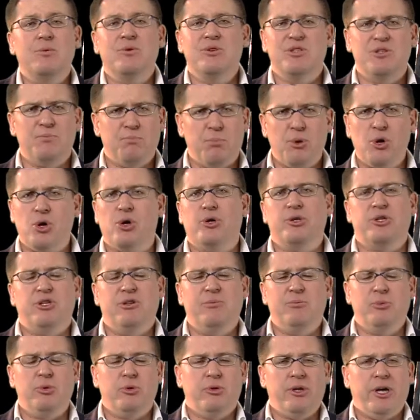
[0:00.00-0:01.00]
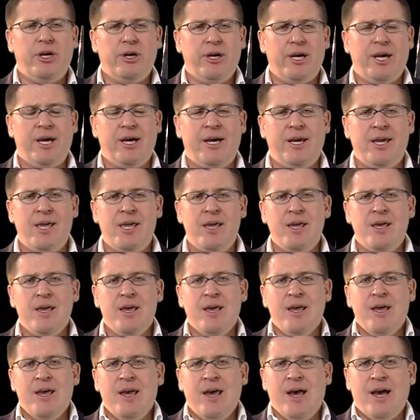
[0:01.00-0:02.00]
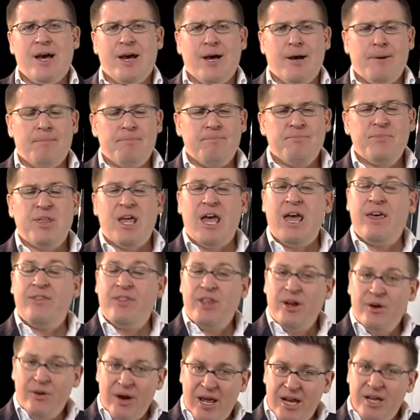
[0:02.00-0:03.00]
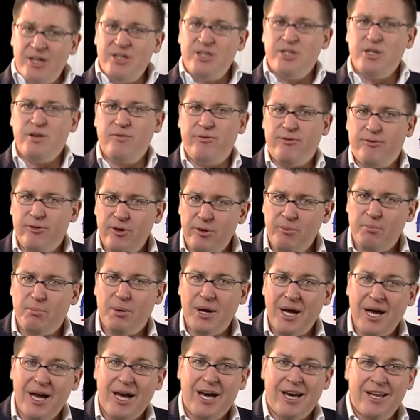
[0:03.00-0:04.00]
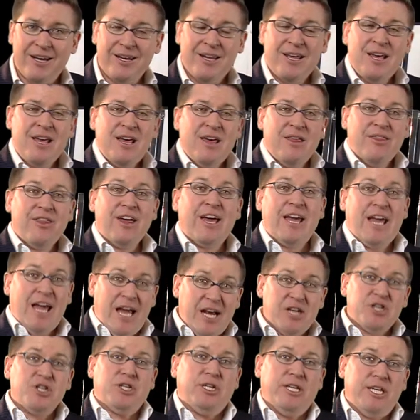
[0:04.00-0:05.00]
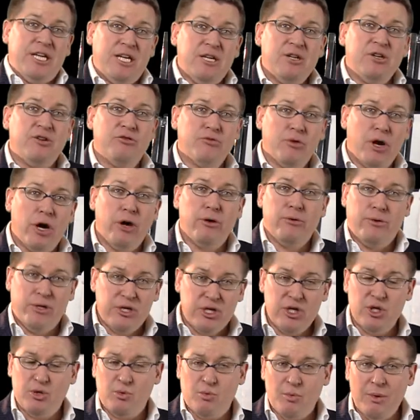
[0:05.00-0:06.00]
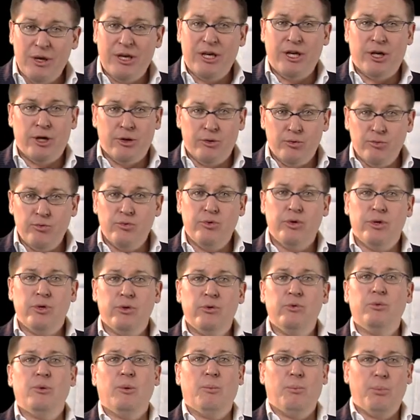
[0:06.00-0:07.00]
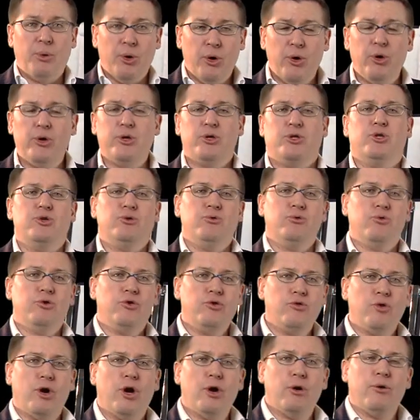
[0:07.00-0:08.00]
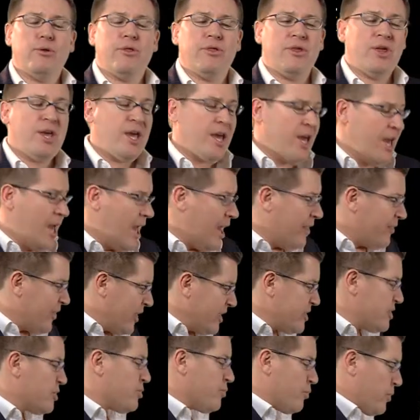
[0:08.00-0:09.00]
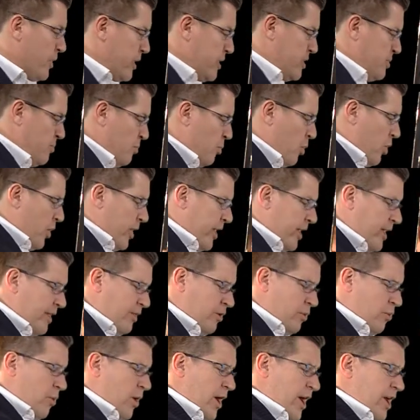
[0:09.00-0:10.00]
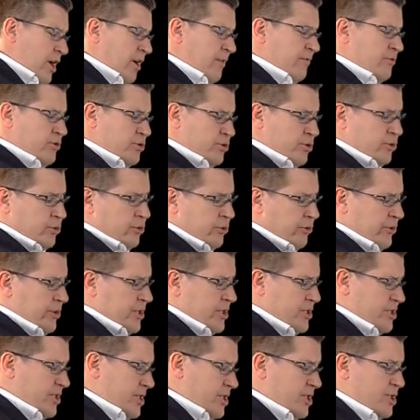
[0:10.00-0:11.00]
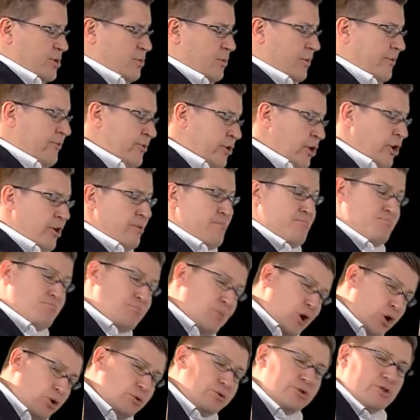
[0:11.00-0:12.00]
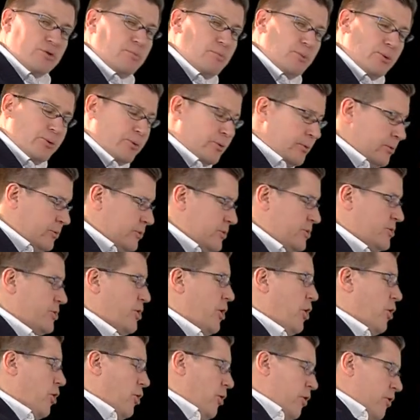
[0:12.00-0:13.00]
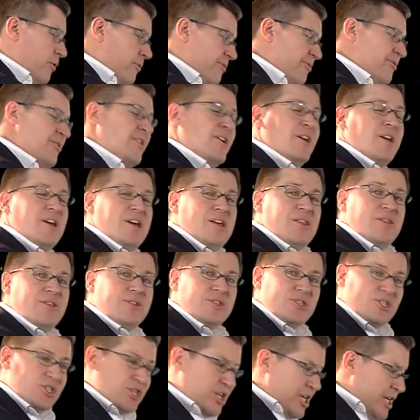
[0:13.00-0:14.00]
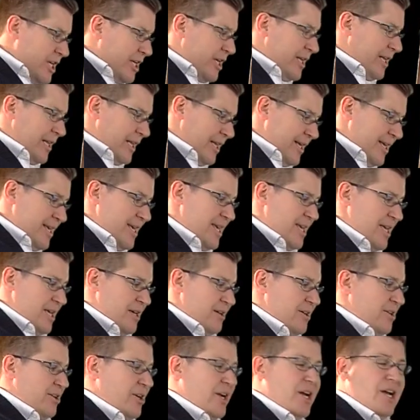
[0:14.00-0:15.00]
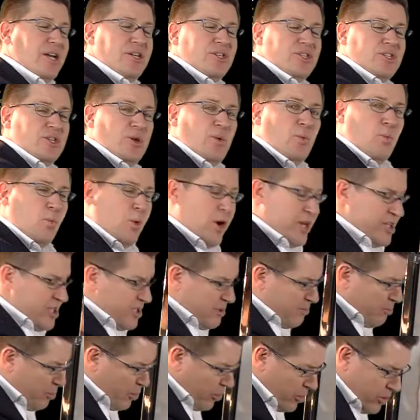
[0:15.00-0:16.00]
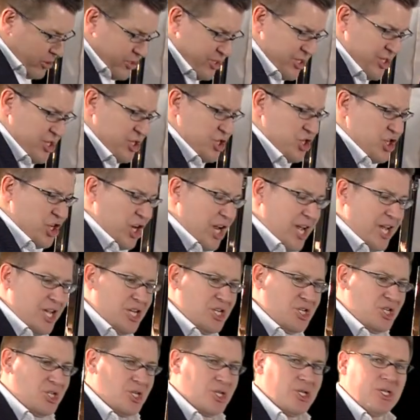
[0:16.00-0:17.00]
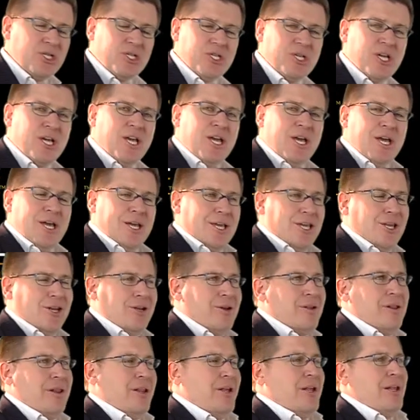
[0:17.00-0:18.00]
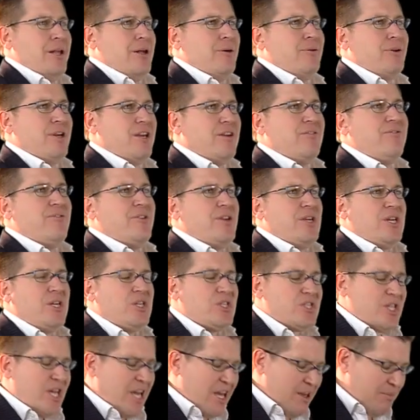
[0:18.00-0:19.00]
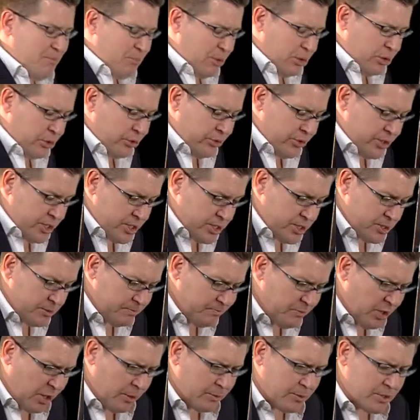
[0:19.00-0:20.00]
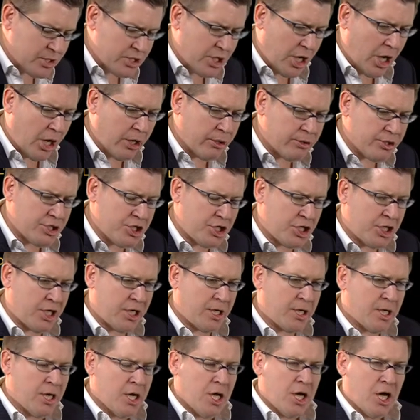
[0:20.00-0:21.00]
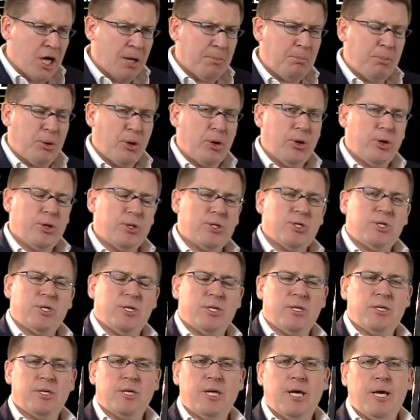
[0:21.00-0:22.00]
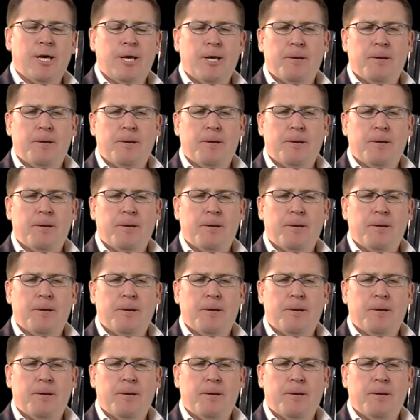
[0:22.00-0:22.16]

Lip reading: was possible, okay, and they're at a different part, they actually grow. This is, real personal growth. And that's the reason why the way I've drawn this is we've got multiples of the singular here, okay? So once a person changes, I'll give an example on this. I was coaching a person